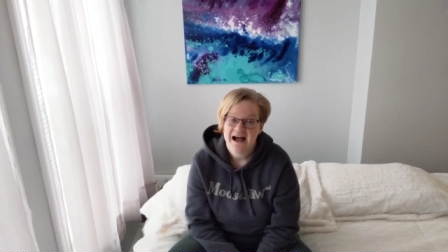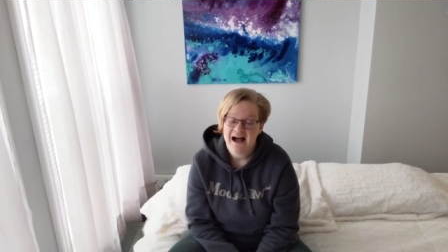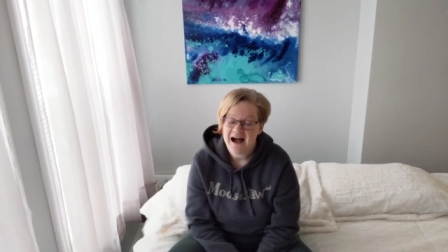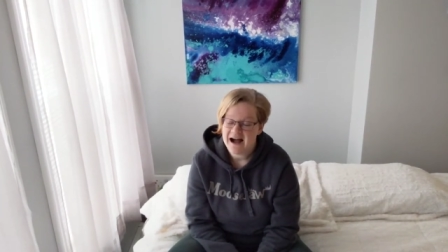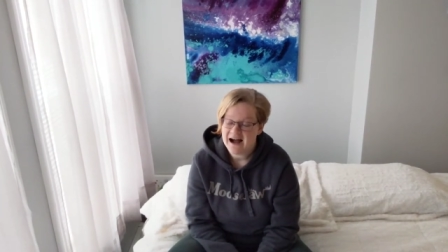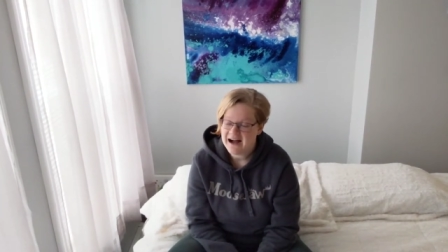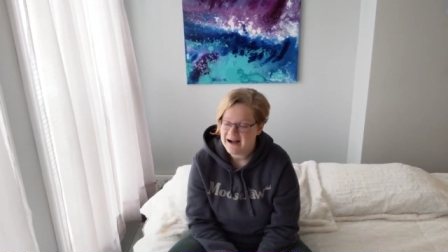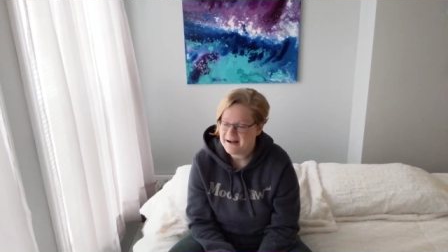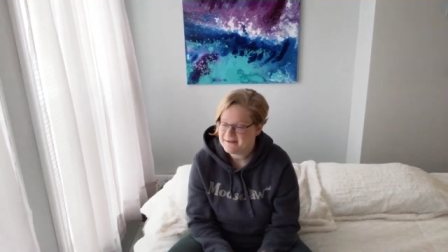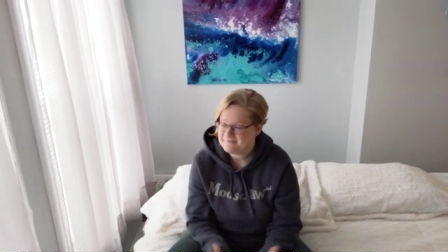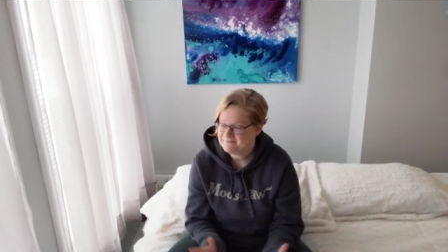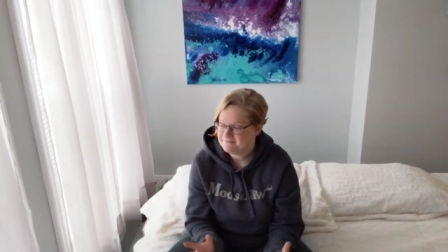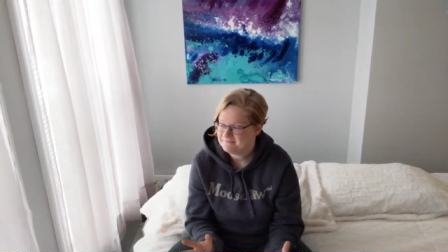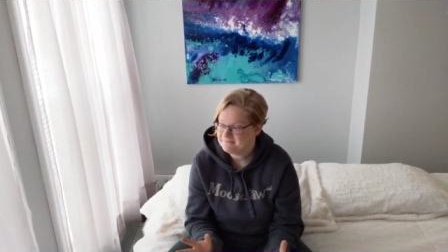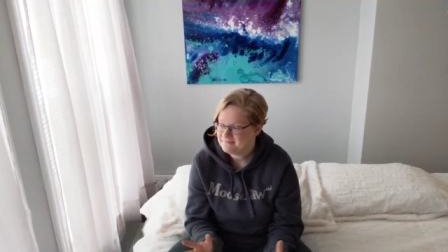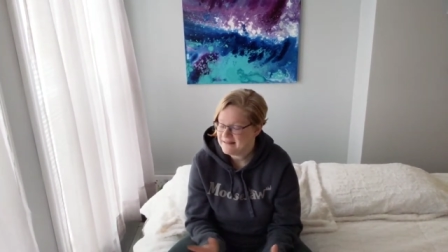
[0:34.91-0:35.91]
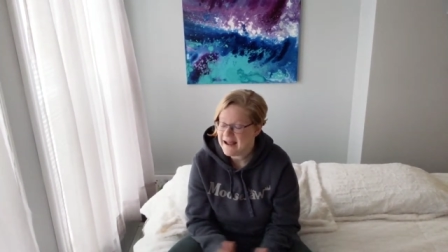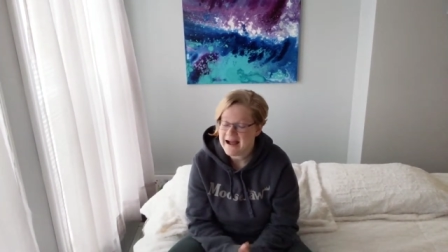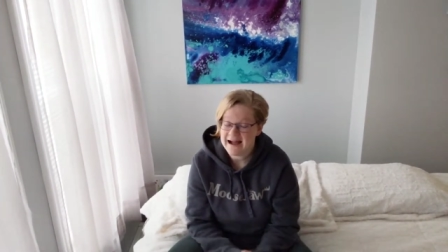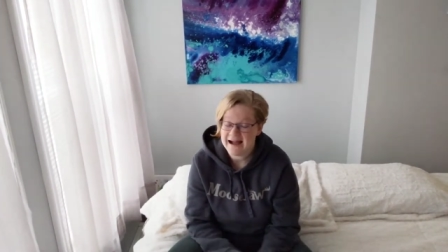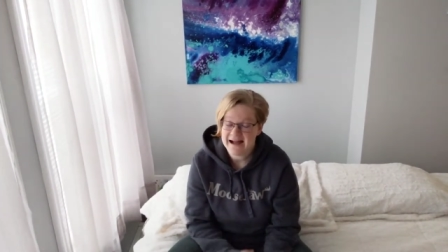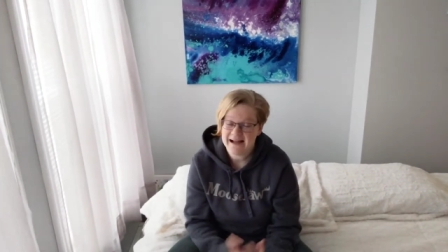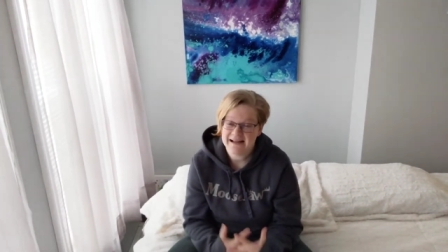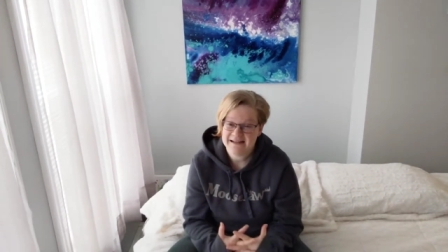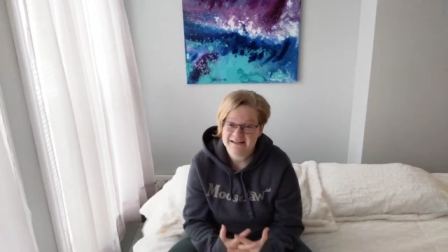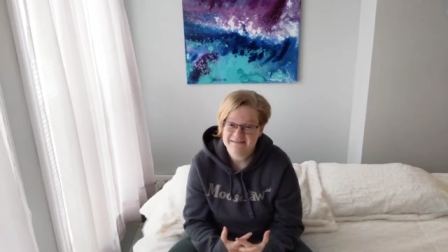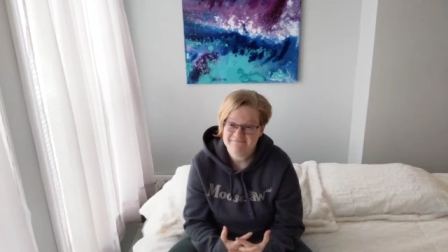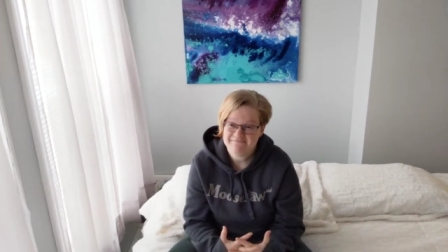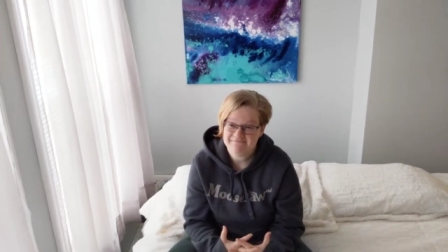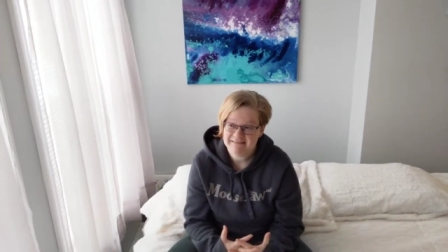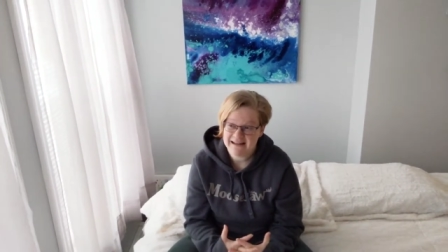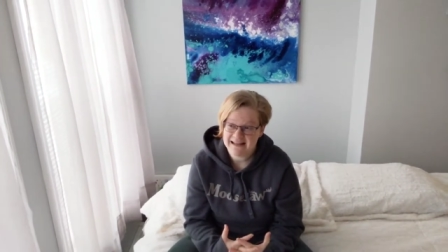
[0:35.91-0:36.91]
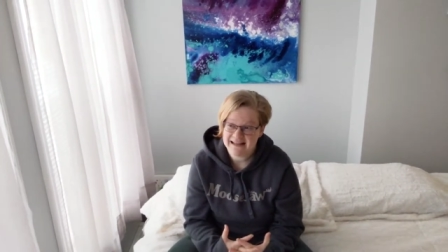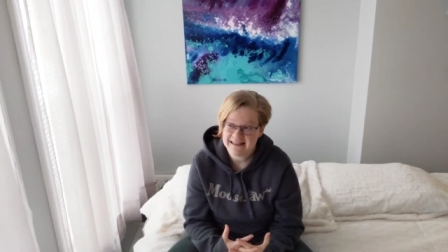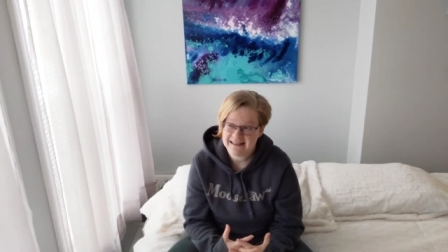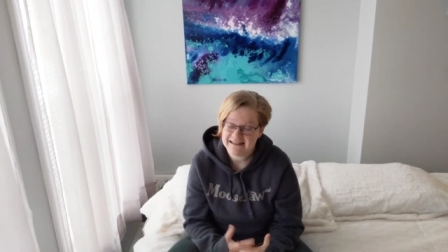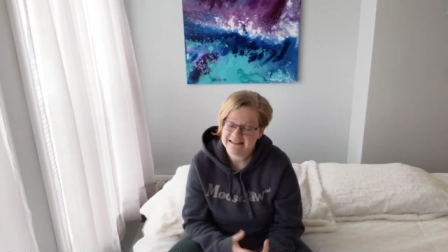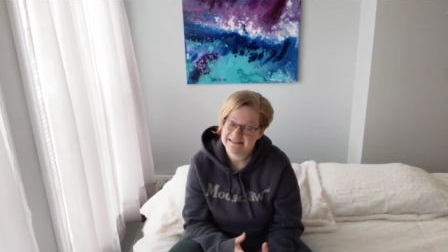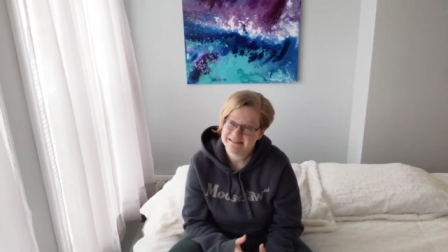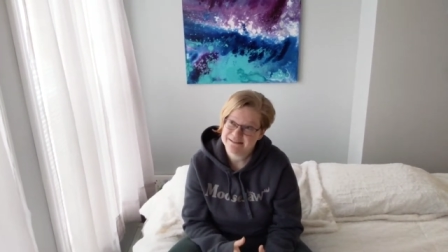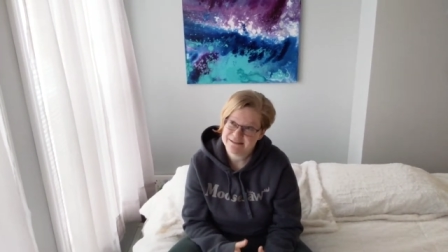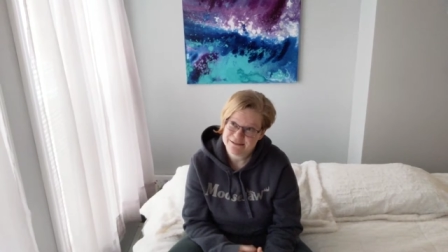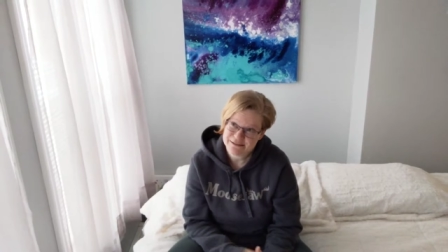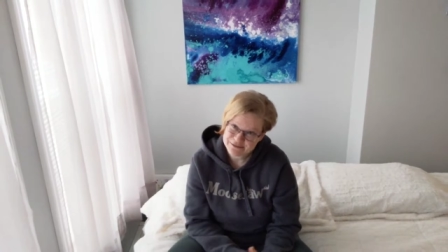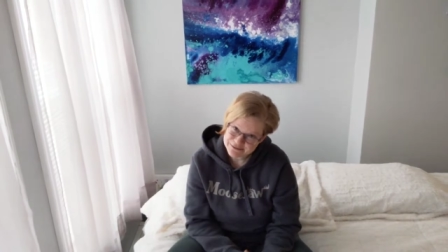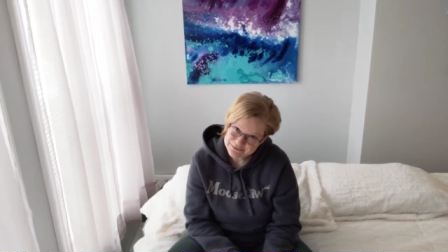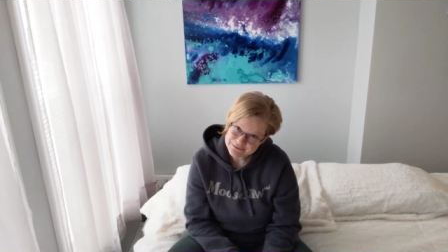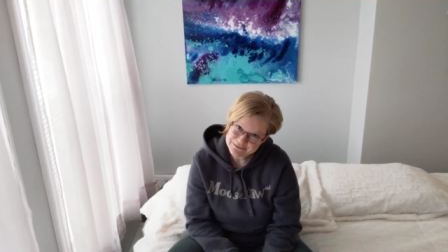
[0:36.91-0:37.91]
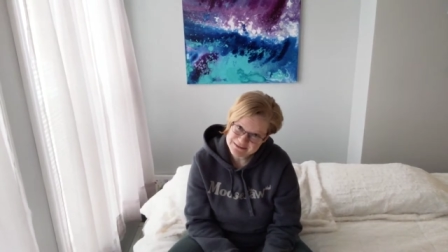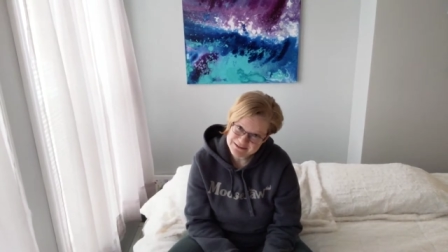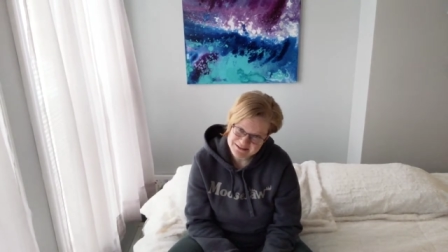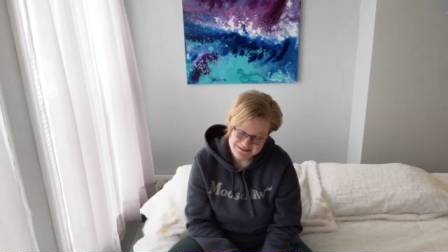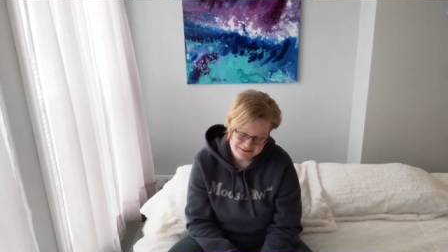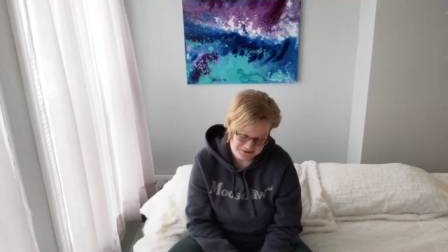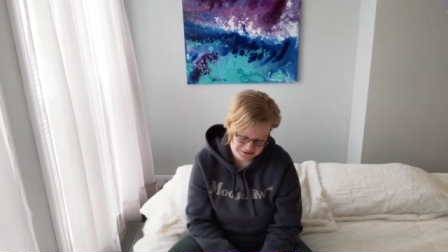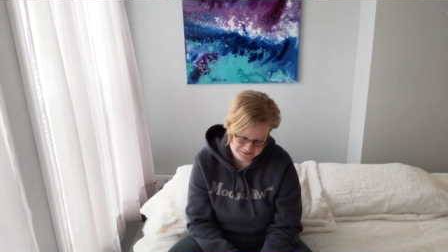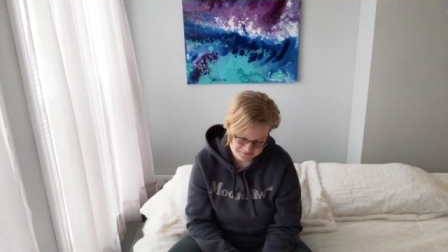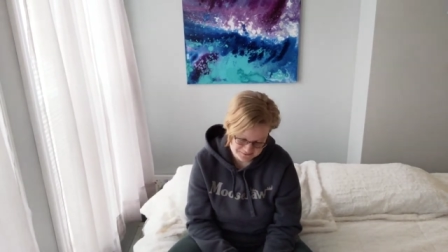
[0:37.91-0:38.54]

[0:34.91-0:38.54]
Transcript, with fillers: Um, yeah, I'm a 32 year old